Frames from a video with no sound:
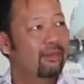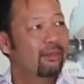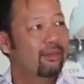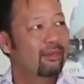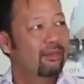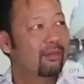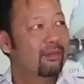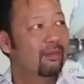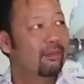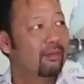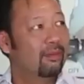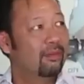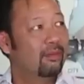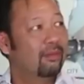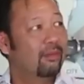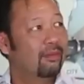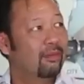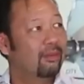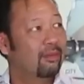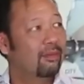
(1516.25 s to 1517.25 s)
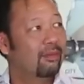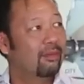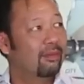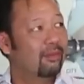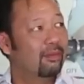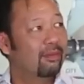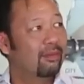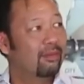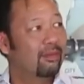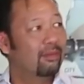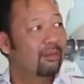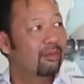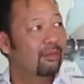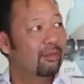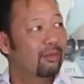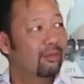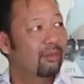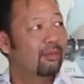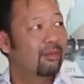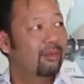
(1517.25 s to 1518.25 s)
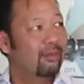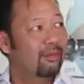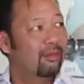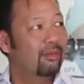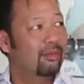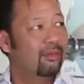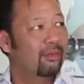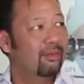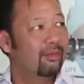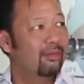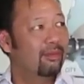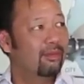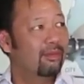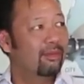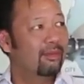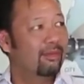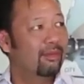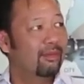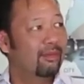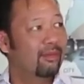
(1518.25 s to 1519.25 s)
[no speech]